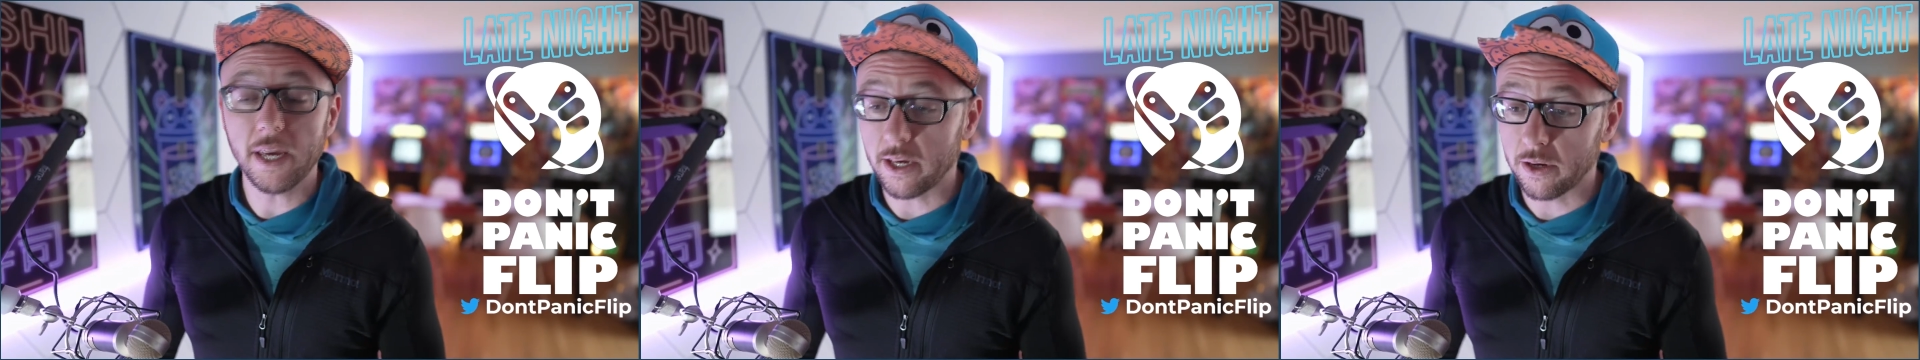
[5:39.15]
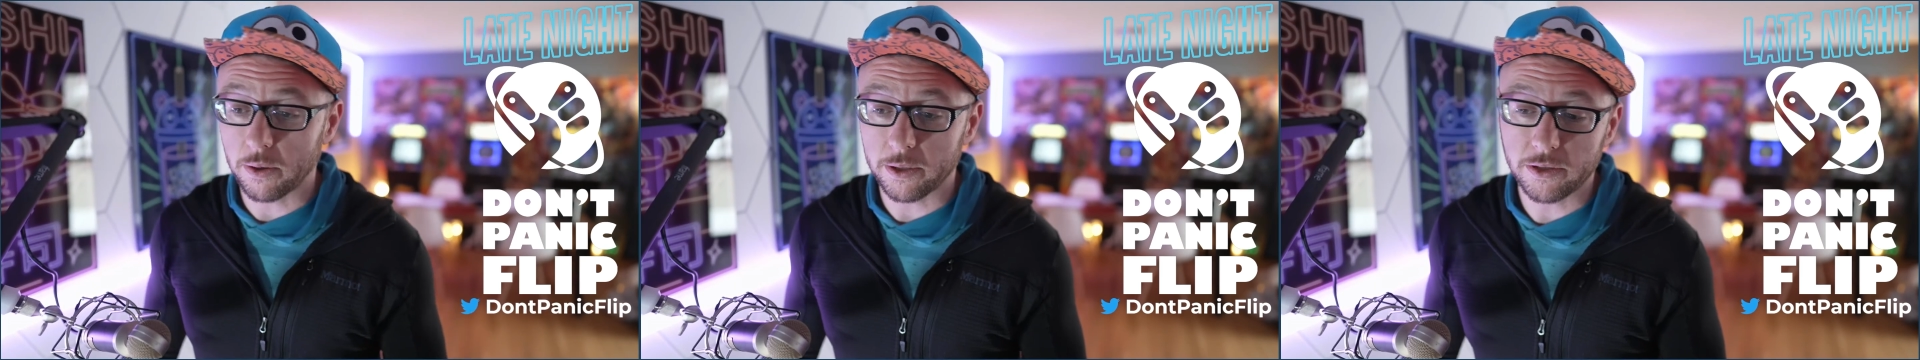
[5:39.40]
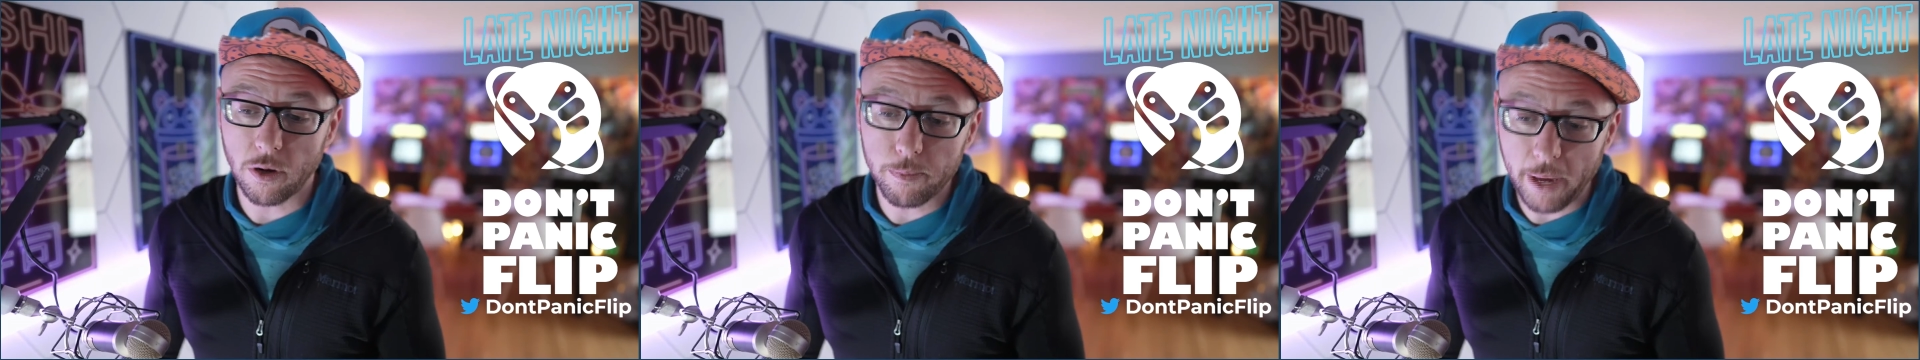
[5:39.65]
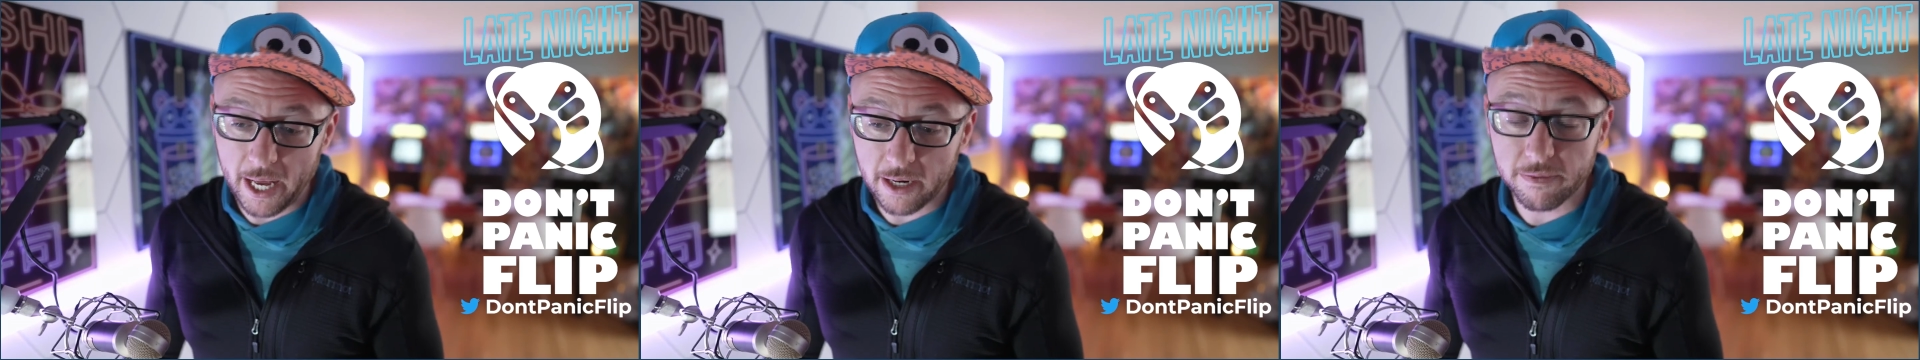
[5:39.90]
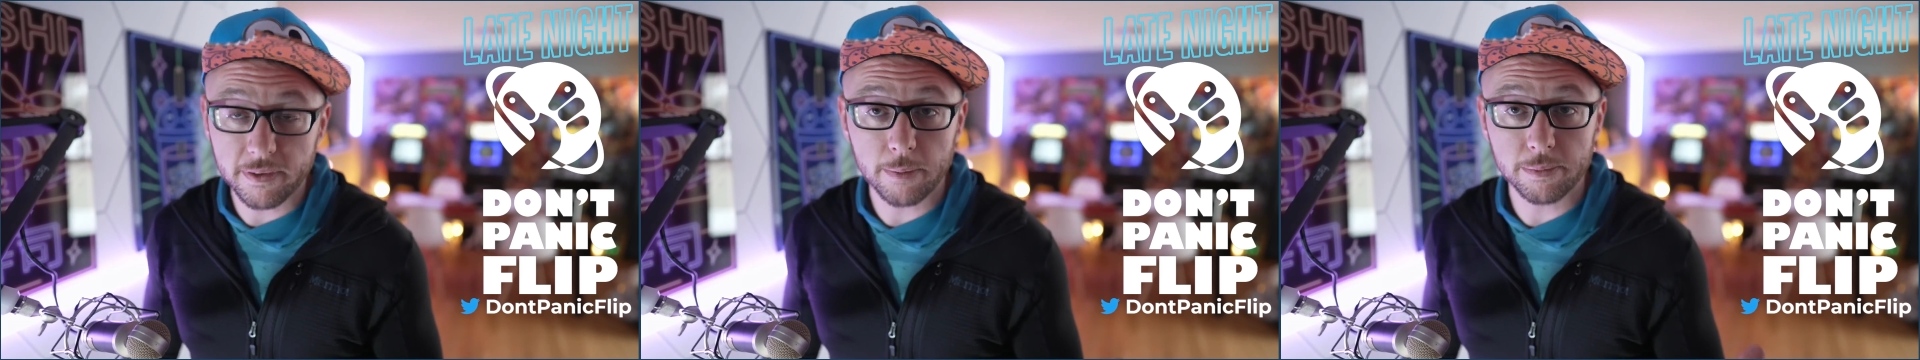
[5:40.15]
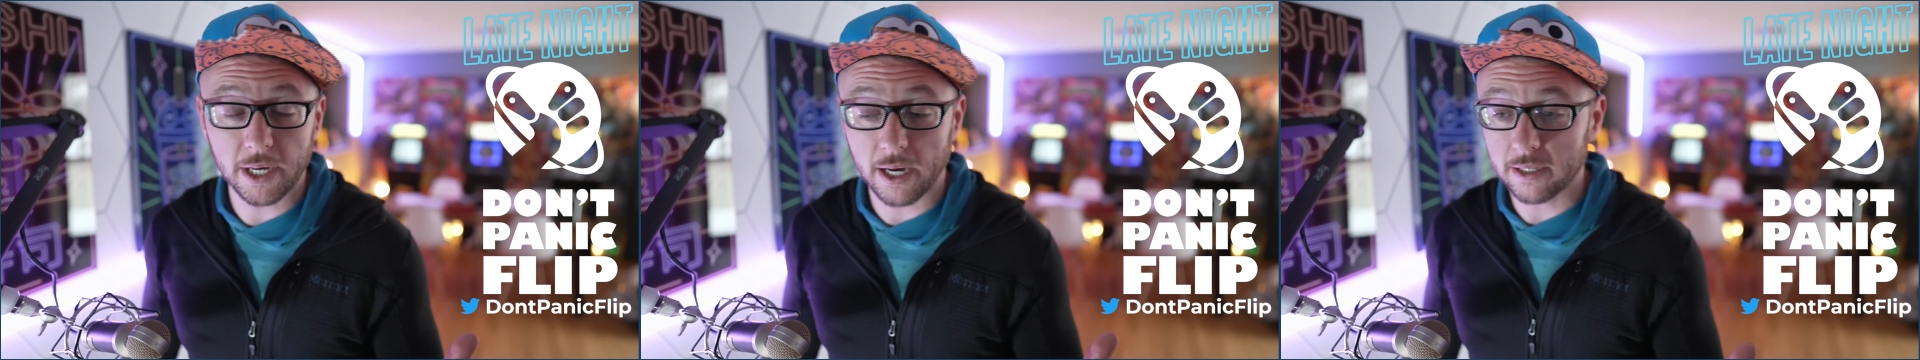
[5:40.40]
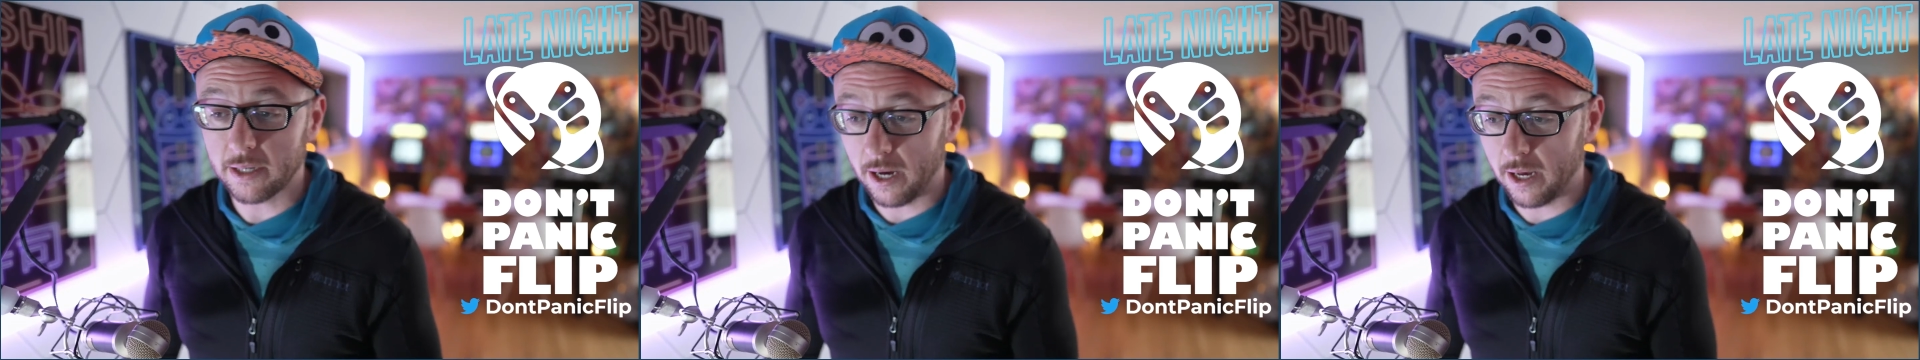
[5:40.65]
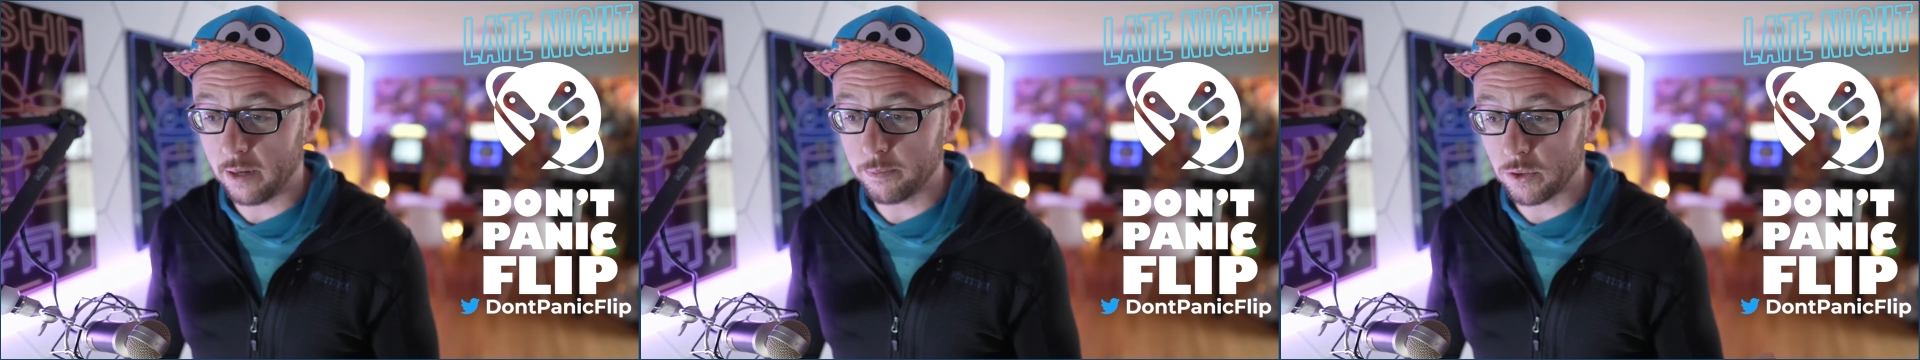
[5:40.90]
You can go to
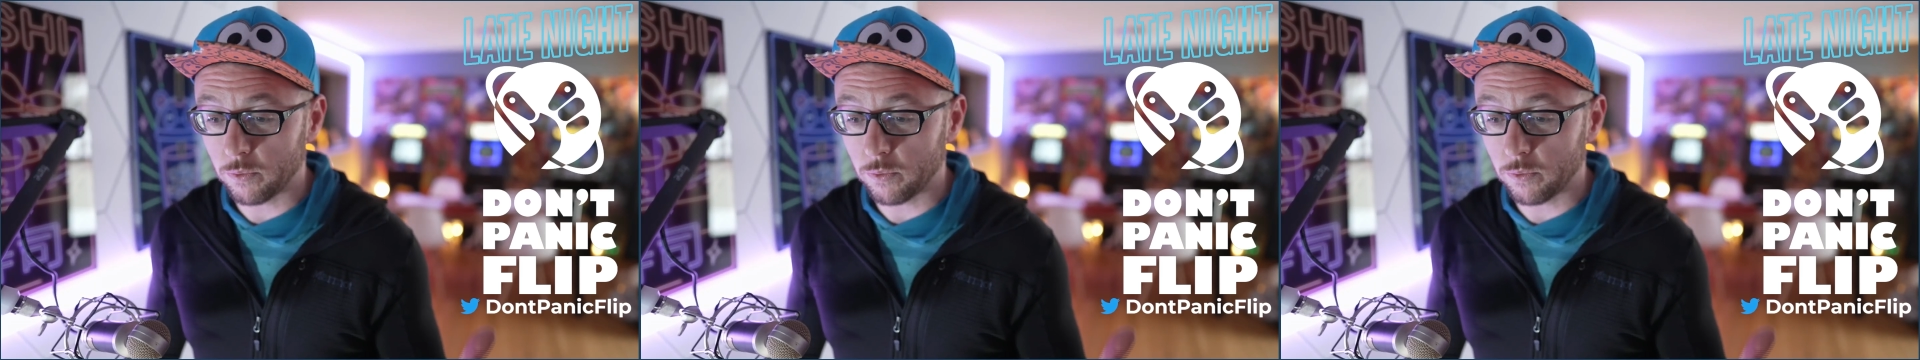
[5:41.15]
don'tpanicflip.com,